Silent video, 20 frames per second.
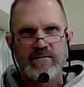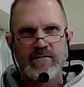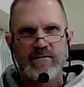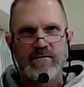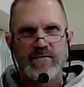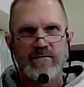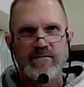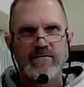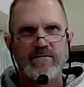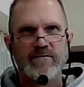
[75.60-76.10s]

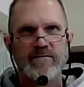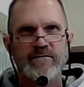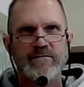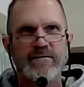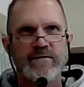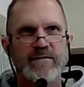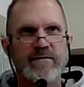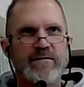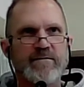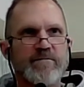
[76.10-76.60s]
All
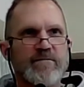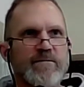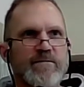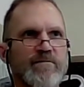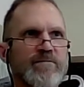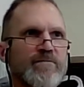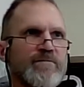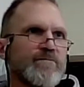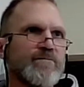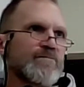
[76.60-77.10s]
the
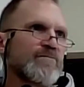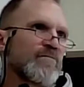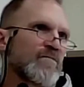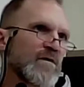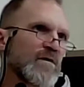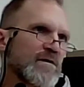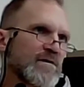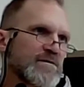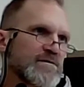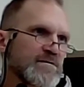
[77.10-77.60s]

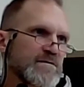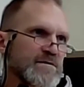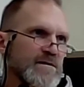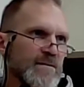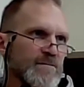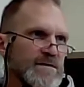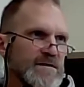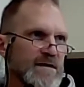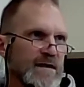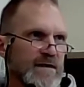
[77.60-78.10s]
furniture's
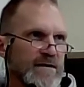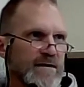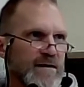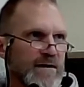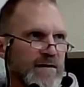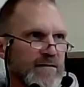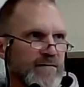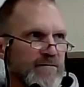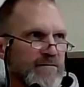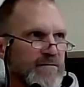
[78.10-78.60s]
upside
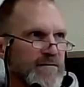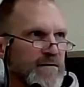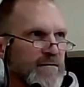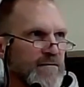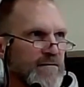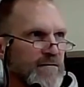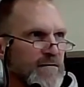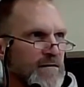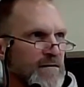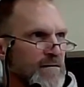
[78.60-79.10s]
down.
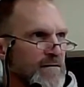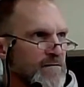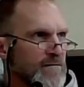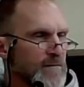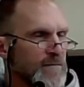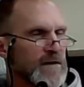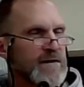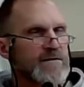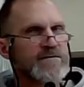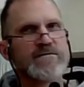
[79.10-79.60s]
The
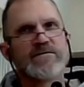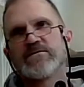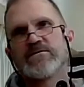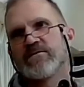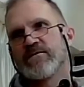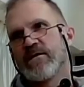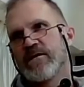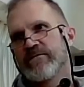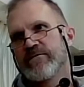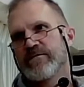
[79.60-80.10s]
pictures
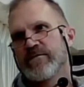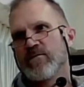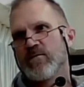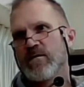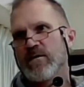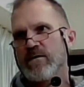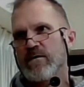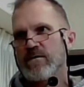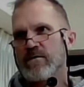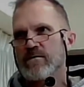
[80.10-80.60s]
are off the
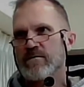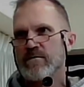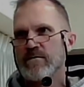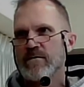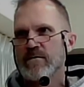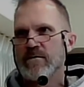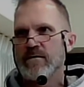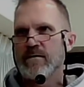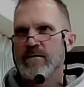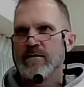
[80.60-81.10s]

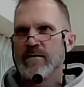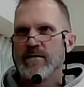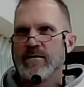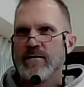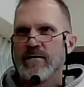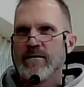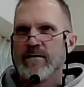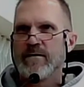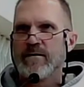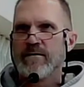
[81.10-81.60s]
wall.
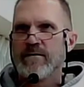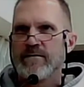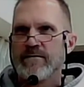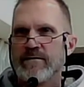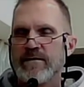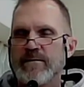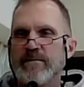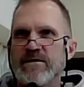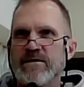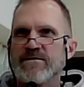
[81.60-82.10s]

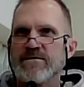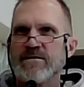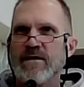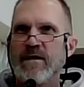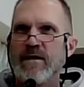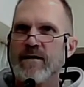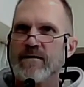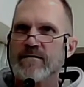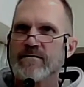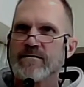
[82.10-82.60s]
You'd be
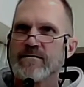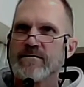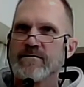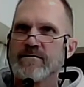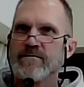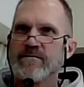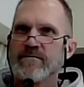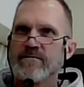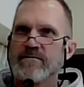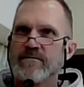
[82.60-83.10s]
shocked,
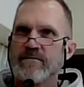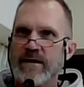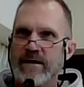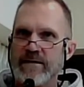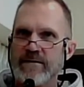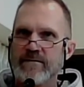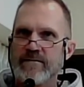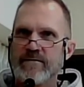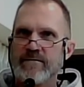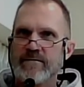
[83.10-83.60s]

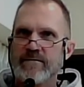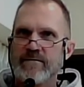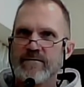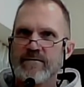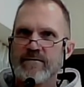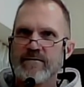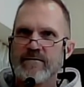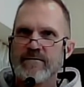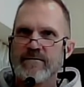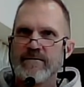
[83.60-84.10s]
right?
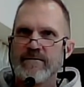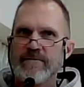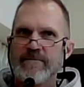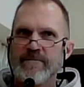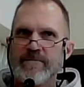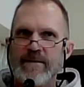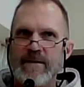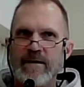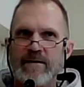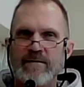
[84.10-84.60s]

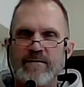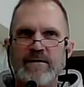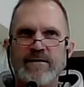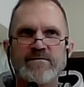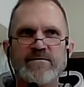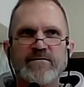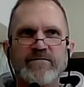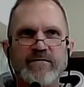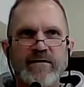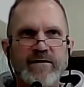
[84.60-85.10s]
Unless
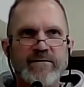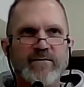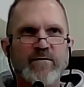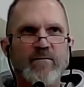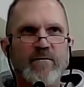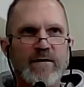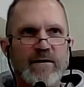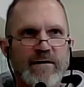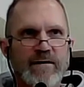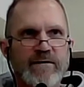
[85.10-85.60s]
you found your
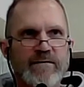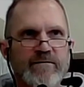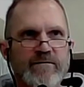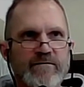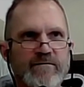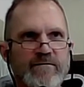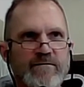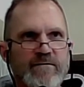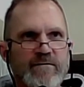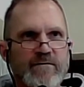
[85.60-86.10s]

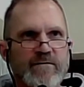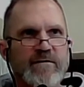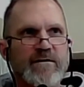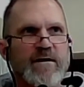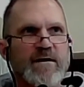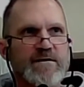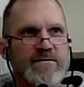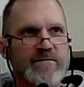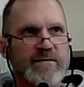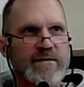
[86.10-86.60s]
wife or your
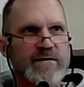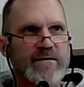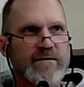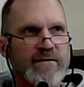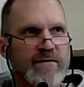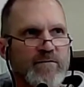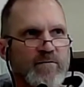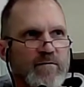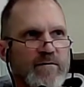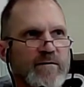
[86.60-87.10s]
husband in
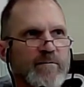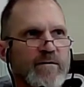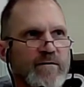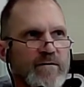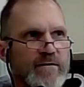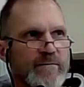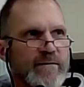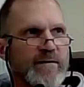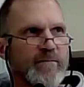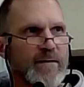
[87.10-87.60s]
there with a
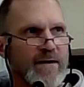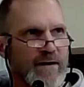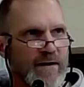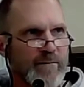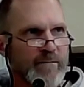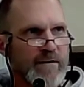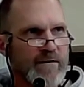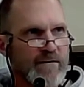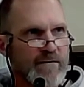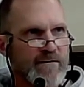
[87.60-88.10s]
broom and a
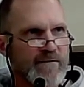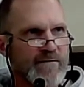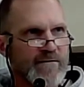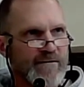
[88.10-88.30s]
mop,